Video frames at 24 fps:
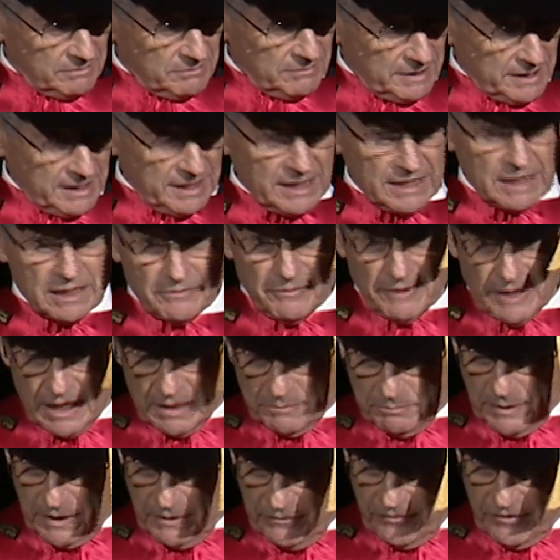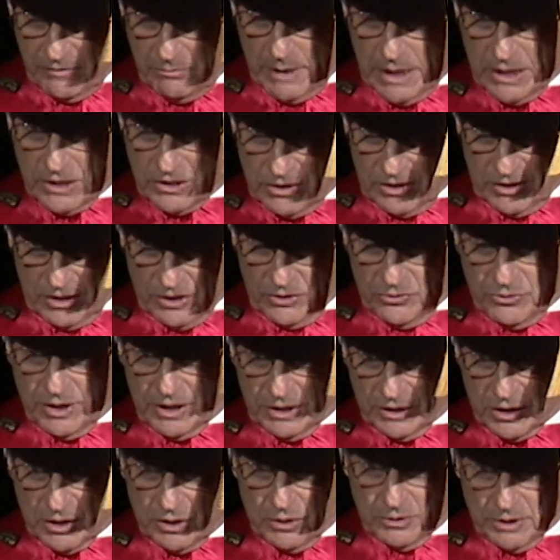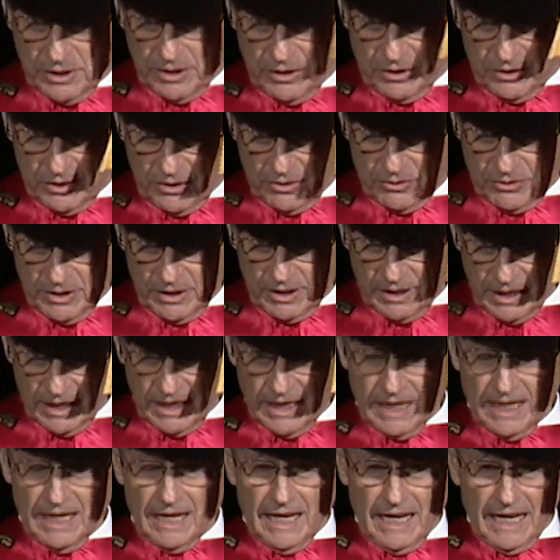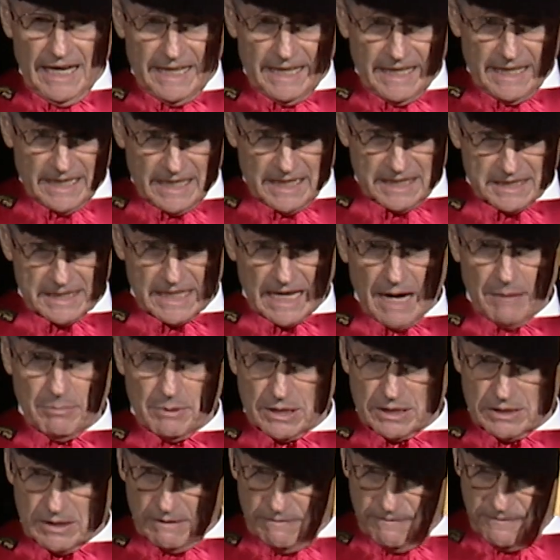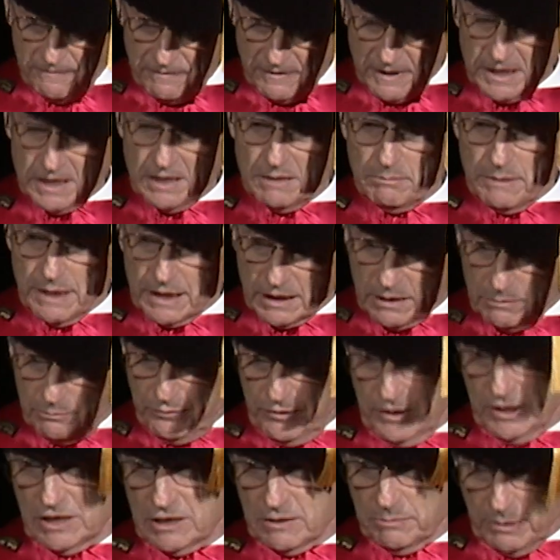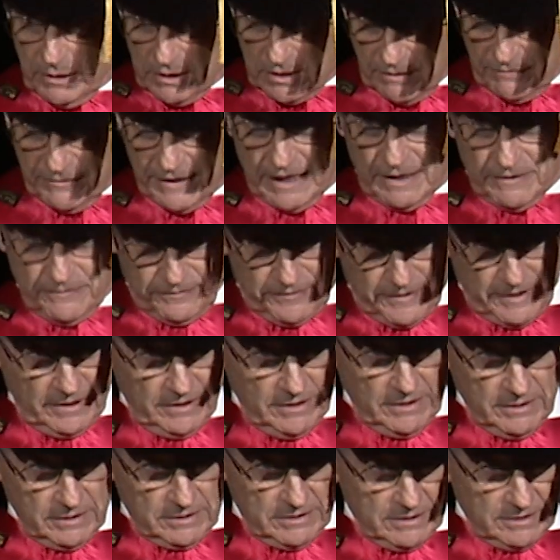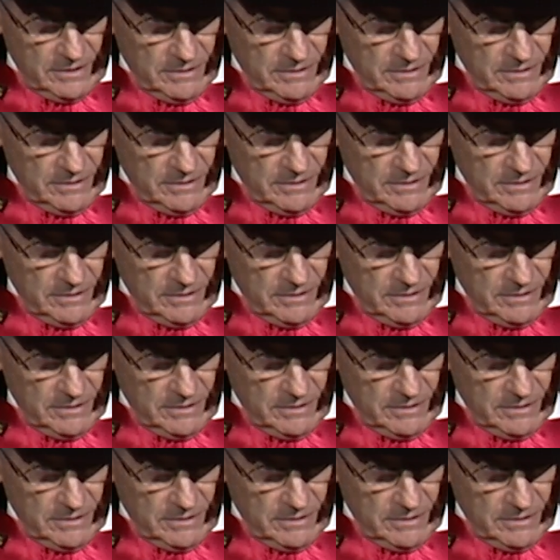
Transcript: He had developed information theory and coding theory, and he had established the fundamental principles of that field.